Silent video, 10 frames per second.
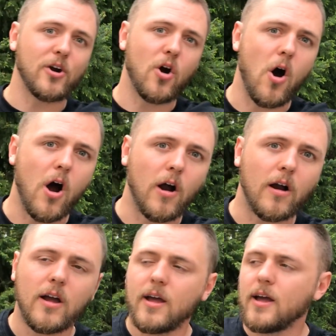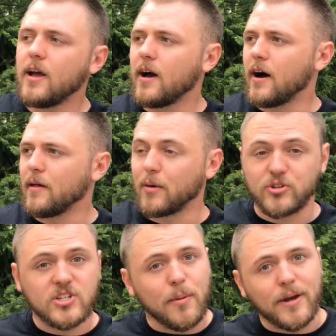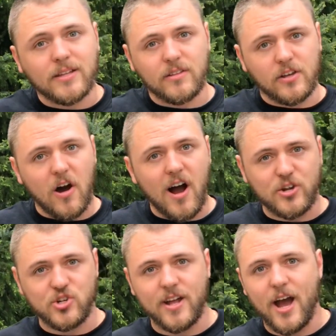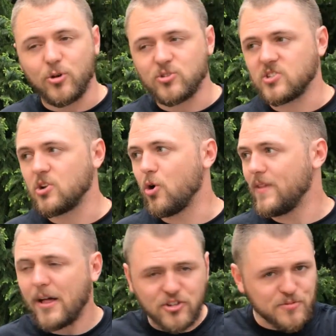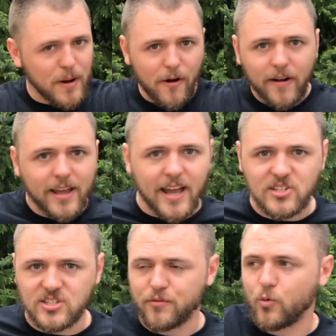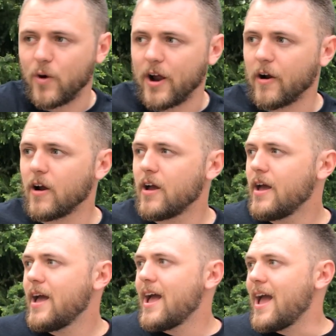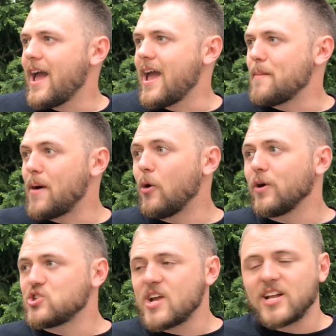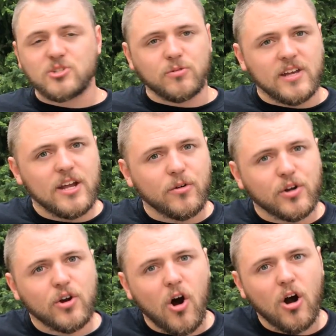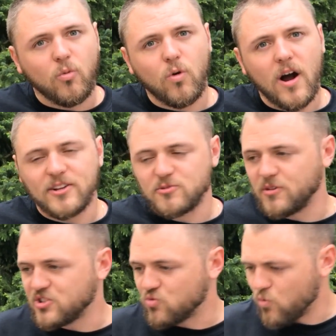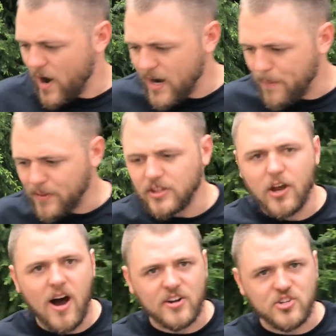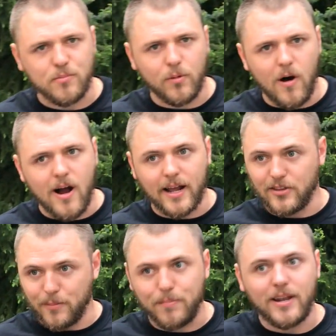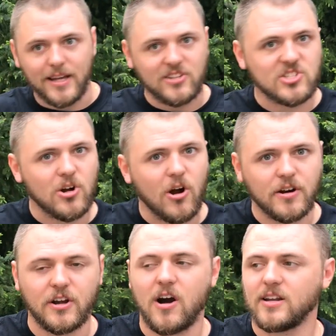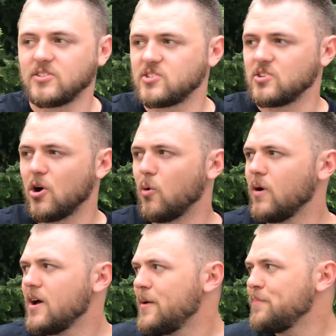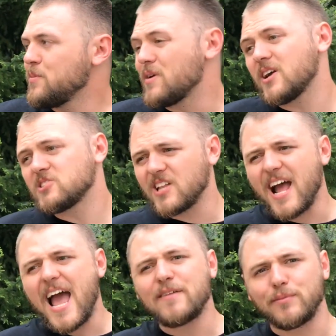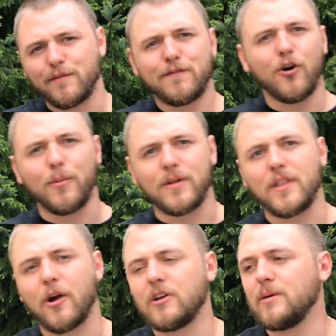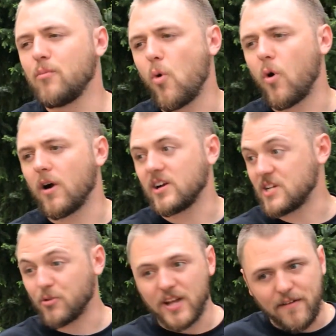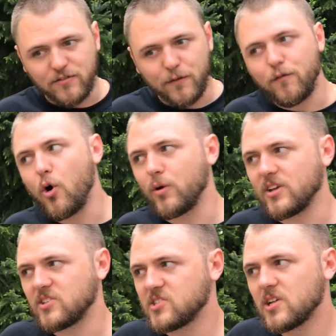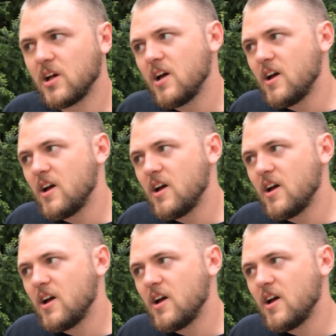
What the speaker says: a car that was coming into the auction house. So now there's barricades everywhere, and my only chance to really hear the car run is when it's right up at the auction block and the bidding is starting on it. So because of that, I haven't been filming there anymore because I really have to focus